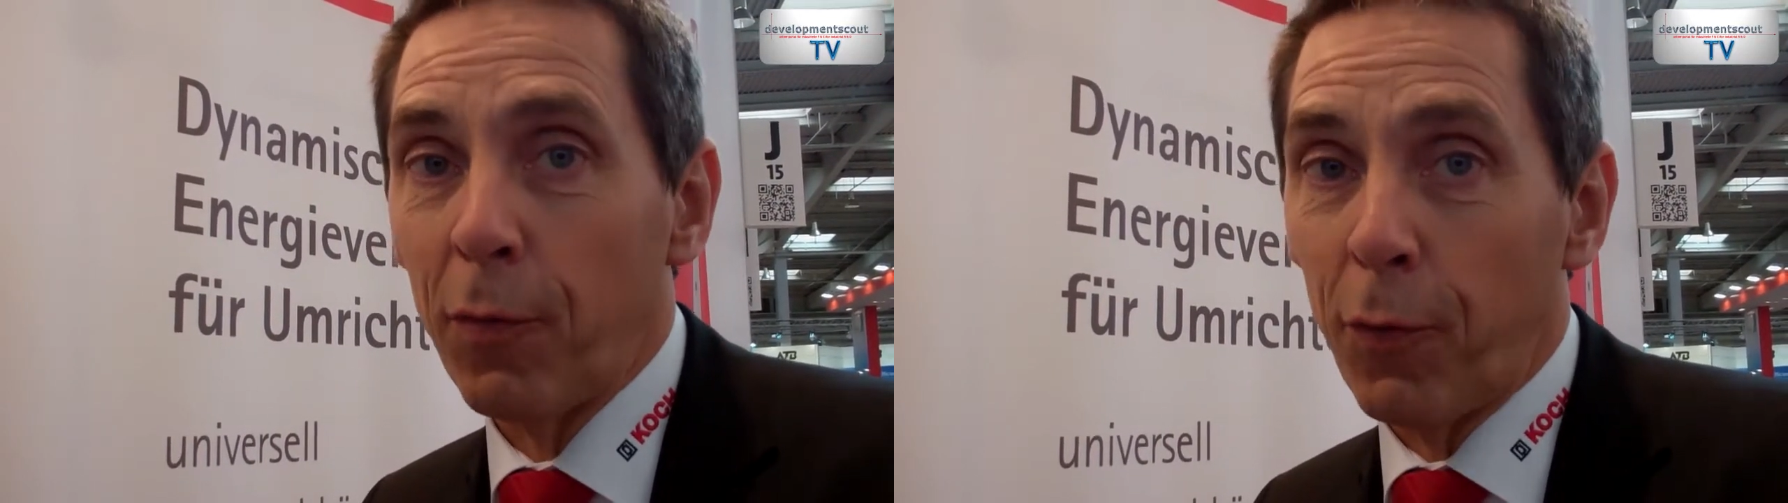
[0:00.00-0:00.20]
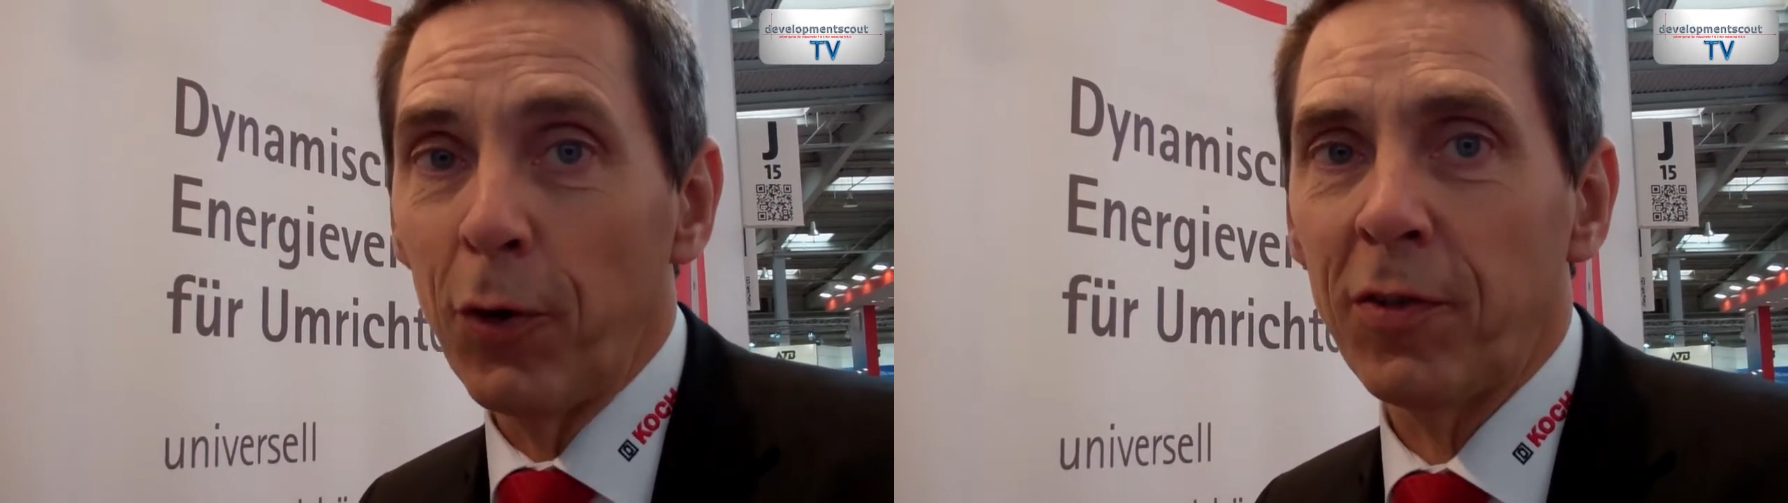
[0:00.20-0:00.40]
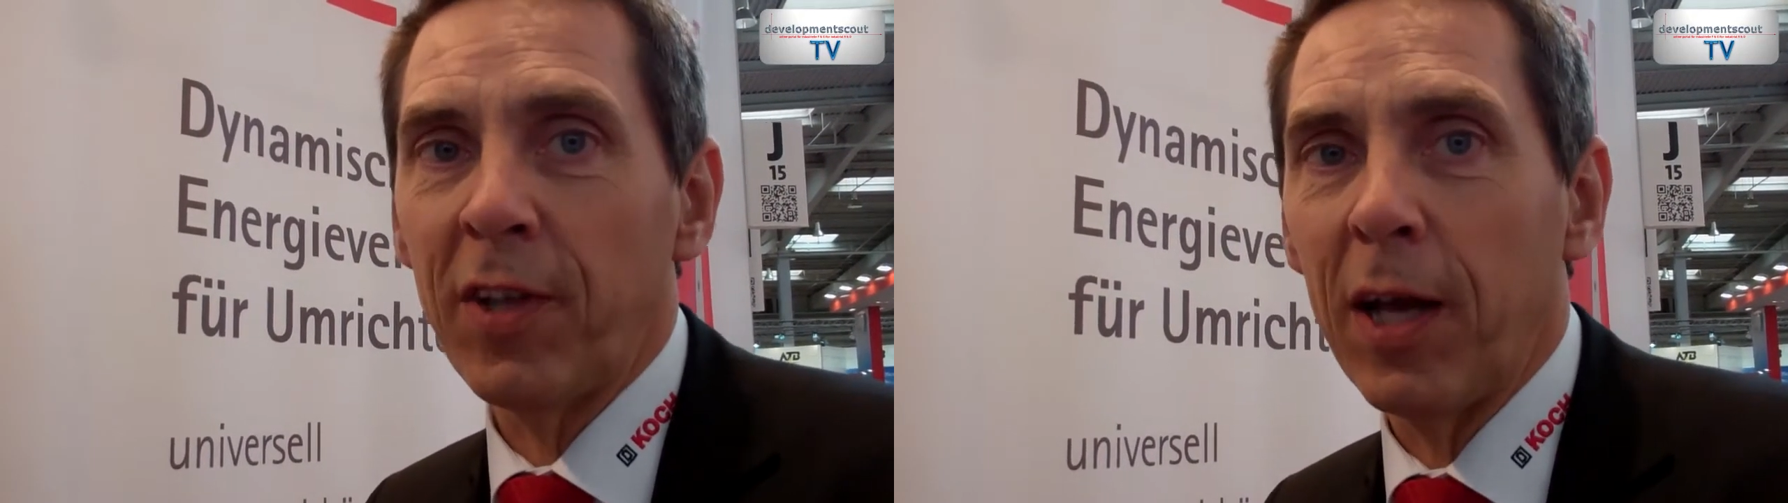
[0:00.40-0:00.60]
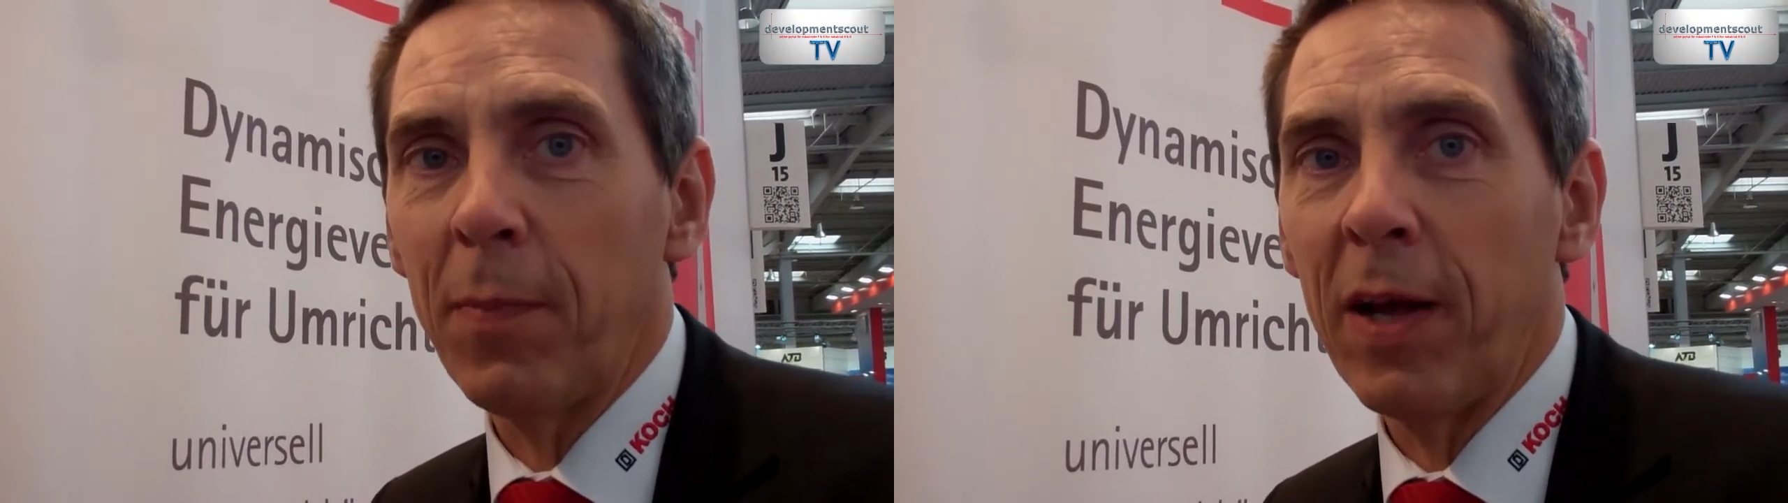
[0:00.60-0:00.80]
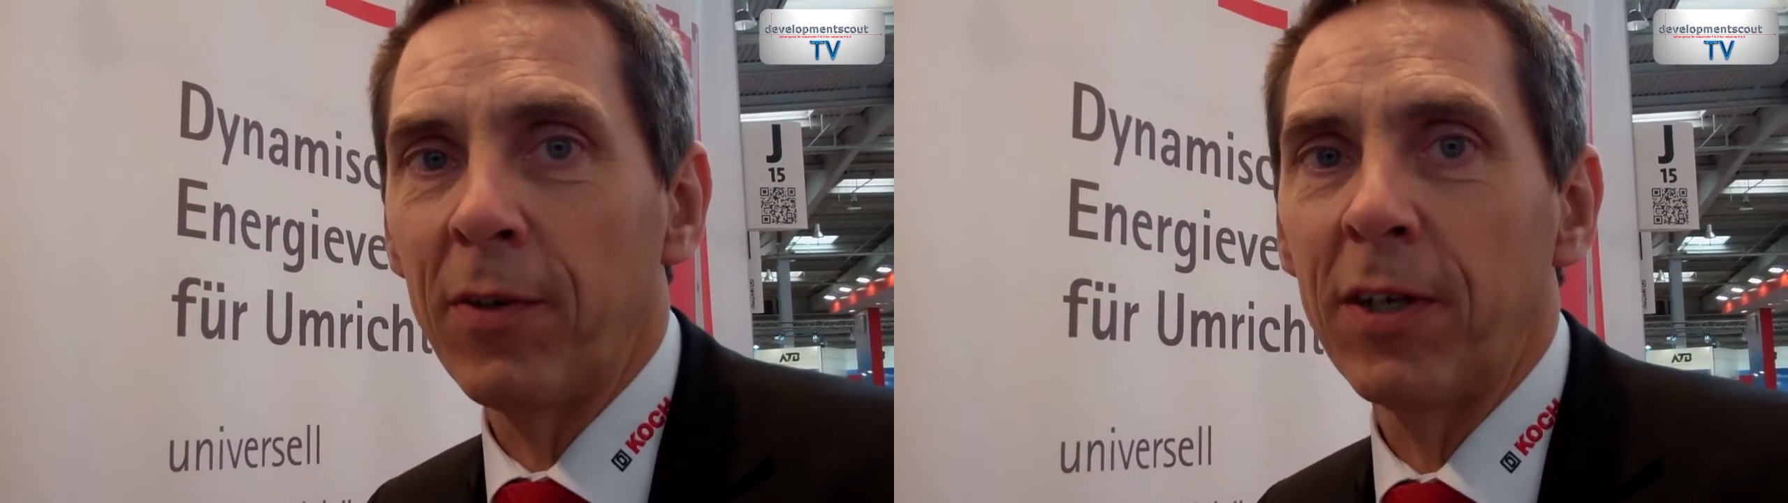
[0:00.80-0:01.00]
the first
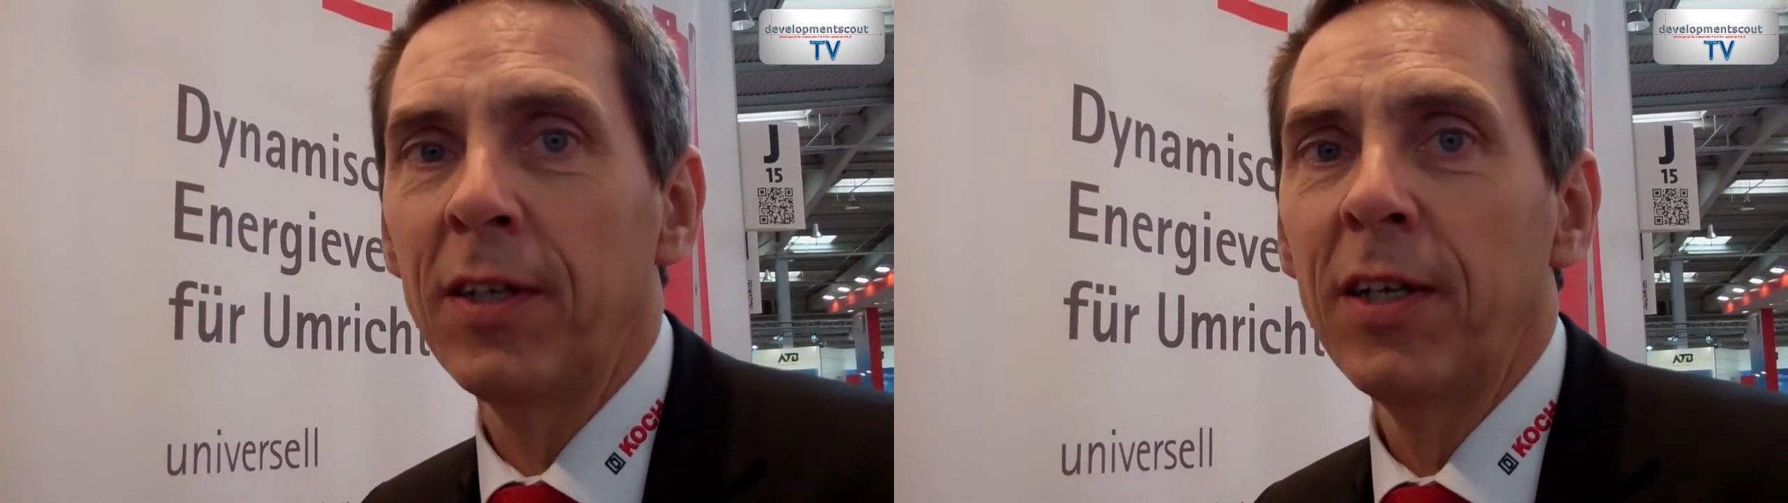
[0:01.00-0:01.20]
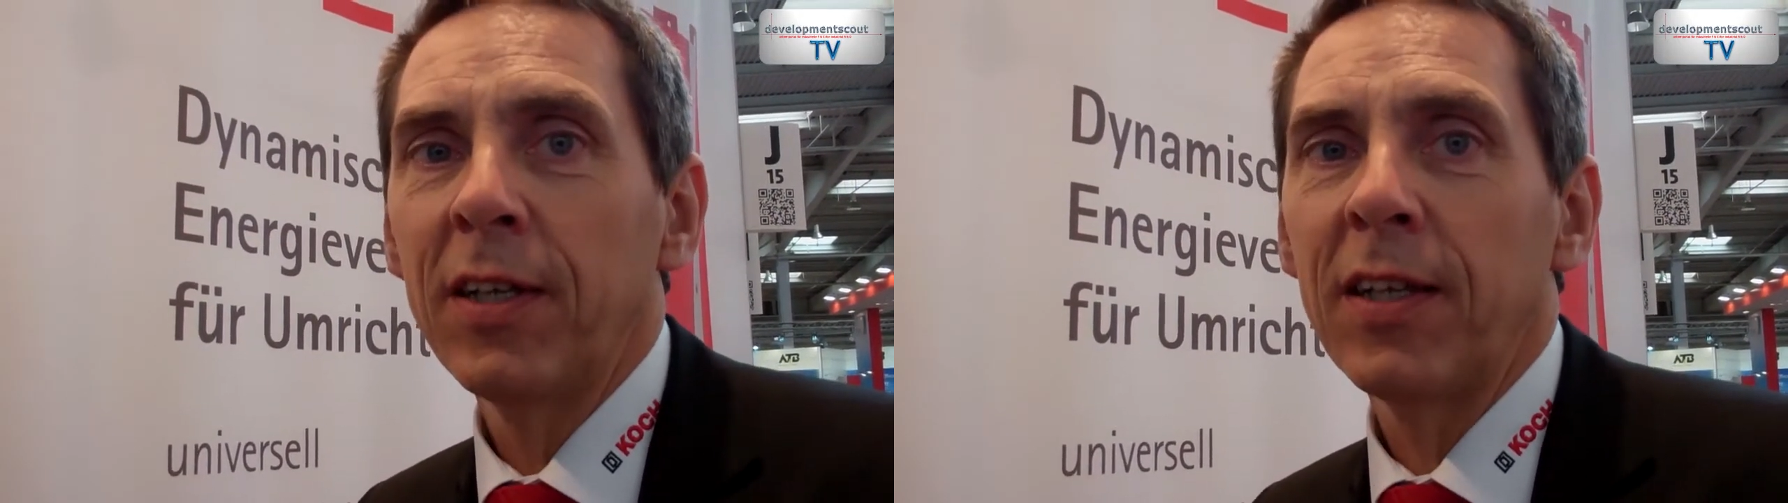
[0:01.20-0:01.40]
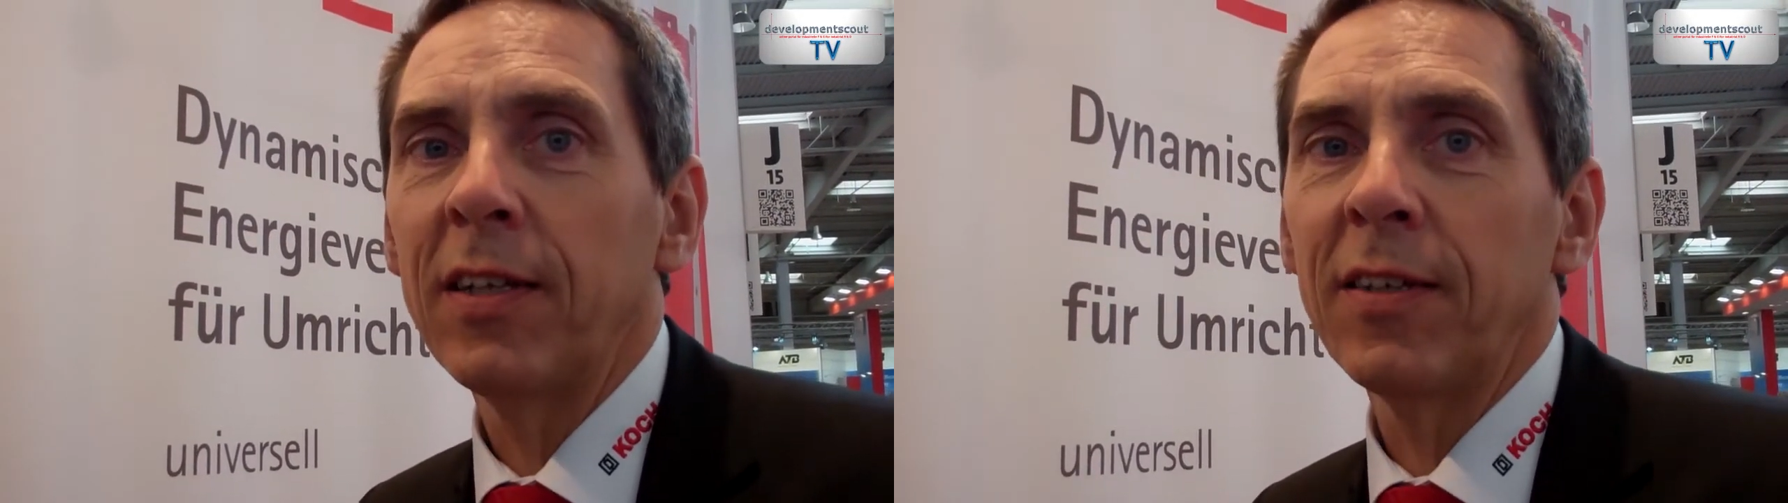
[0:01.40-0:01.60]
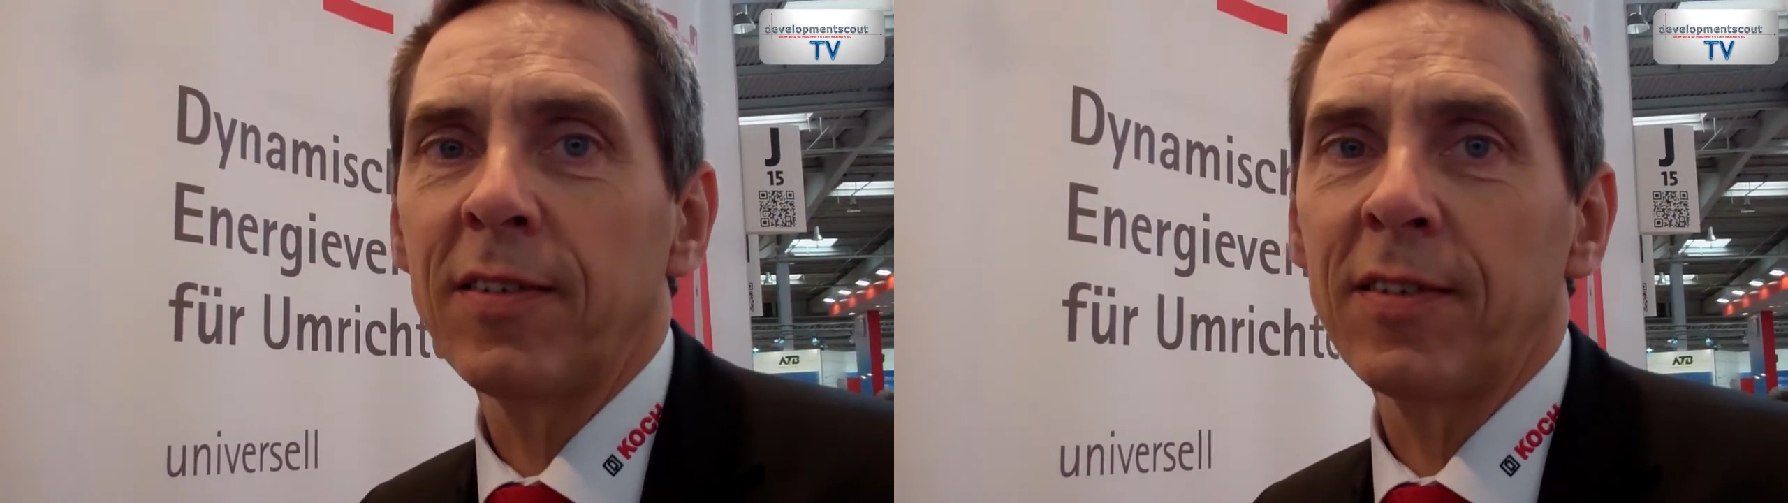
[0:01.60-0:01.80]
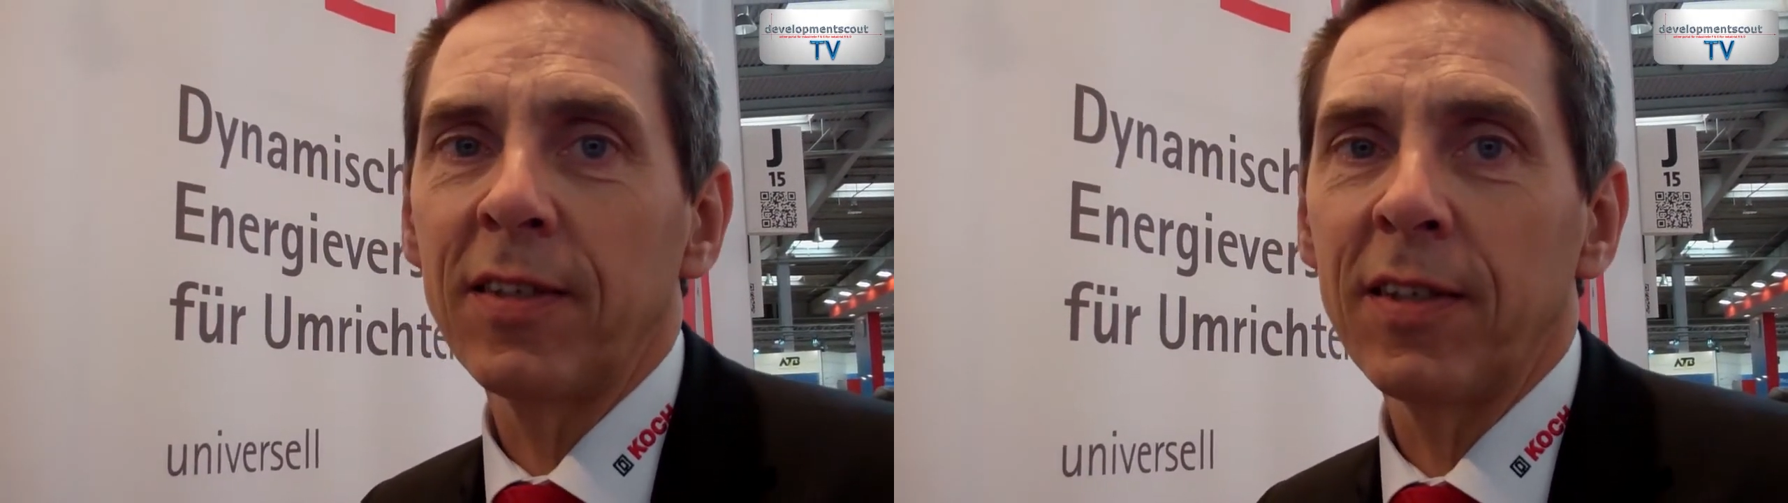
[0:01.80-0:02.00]
time ever that
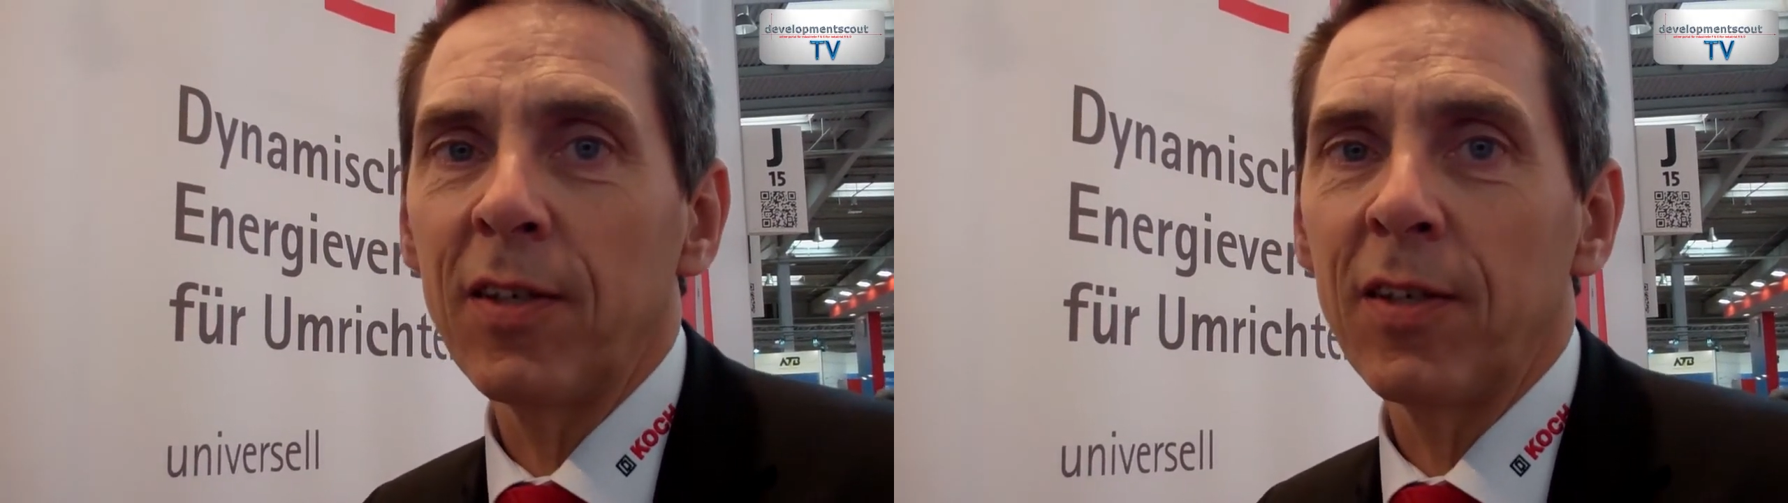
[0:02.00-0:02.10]
is